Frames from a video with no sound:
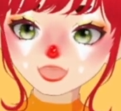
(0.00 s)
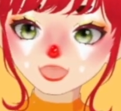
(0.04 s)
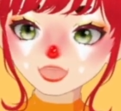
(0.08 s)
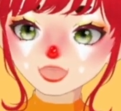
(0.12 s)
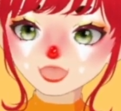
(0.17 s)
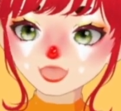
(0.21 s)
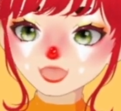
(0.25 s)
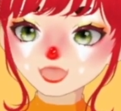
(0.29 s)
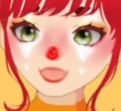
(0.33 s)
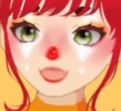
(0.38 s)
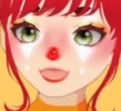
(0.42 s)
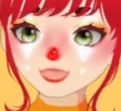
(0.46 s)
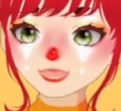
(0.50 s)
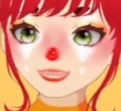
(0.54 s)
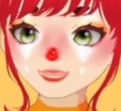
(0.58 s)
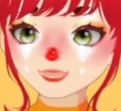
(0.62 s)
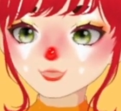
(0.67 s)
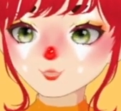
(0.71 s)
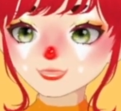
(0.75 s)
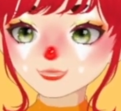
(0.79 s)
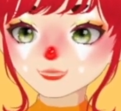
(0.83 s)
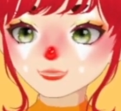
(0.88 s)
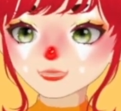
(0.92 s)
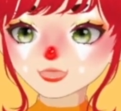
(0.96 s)
Have you
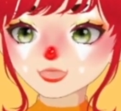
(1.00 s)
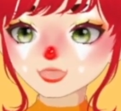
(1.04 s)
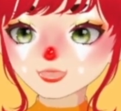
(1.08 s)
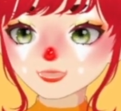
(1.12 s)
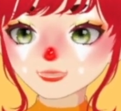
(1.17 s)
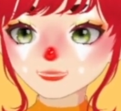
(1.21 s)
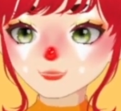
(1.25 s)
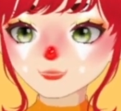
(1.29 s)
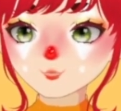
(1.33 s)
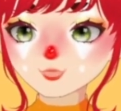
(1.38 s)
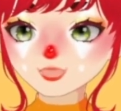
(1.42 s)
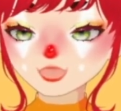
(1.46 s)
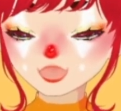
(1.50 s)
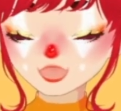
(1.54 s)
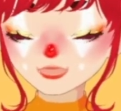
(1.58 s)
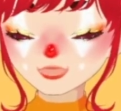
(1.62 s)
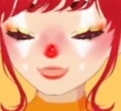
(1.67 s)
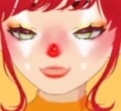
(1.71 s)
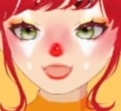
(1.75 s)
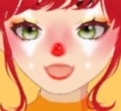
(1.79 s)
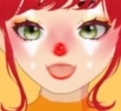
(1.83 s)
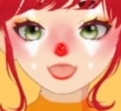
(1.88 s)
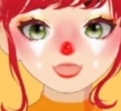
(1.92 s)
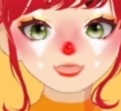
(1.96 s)
ever been to a
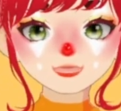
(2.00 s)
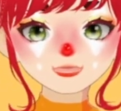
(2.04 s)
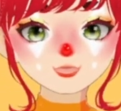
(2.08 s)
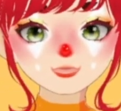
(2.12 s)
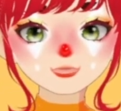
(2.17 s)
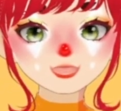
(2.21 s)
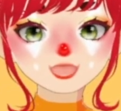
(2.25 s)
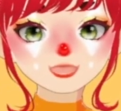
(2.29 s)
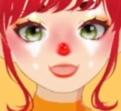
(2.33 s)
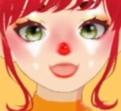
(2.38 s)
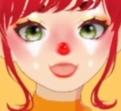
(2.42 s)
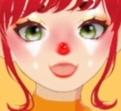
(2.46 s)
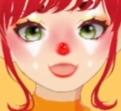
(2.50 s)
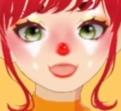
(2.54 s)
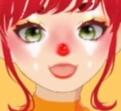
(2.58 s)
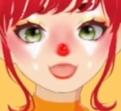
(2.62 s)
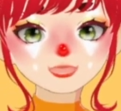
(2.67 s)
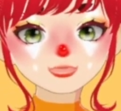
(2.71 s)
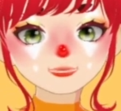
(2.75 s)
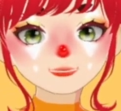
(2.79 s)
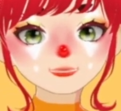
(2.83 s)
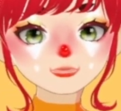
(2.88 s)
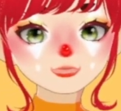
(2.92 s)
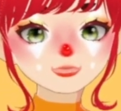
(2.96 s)
concert? I've been to lots of
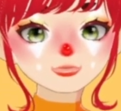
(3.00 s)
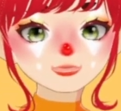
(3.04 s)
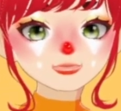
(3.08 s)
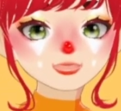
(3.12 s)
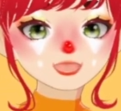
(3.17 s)
concerts.